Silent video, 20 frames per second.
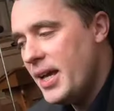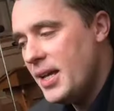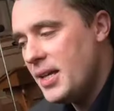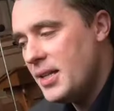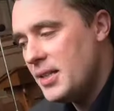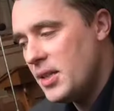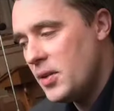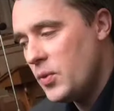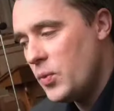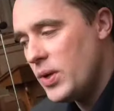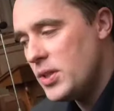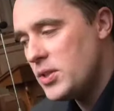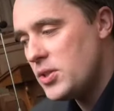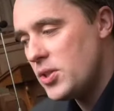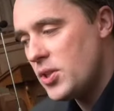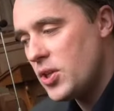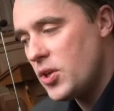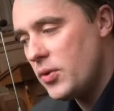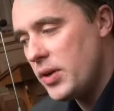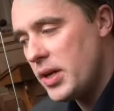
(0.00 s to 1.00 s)
And I went
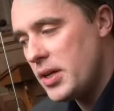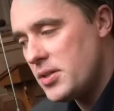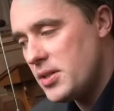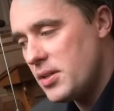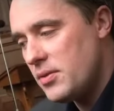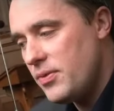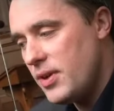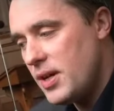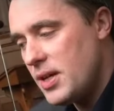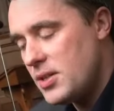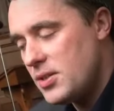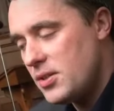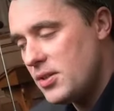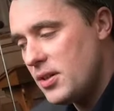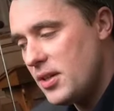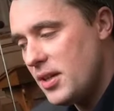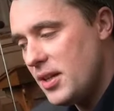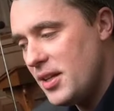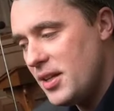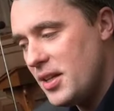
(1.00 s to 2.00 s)
to a careers
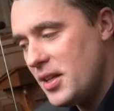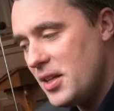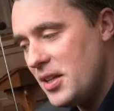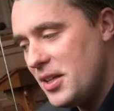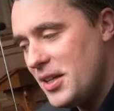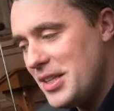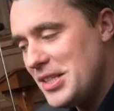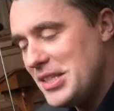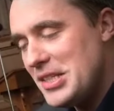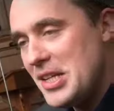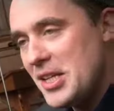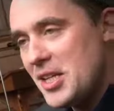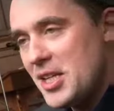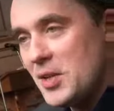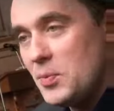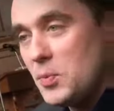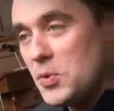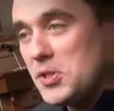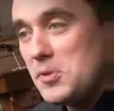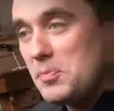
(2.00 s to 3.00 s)
advisor, his
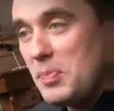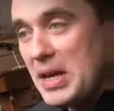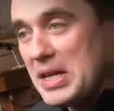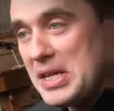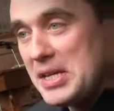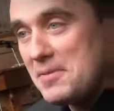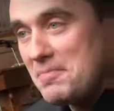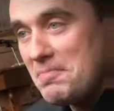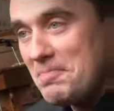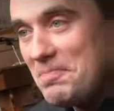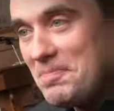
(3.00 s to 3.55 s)
nickname was Spike.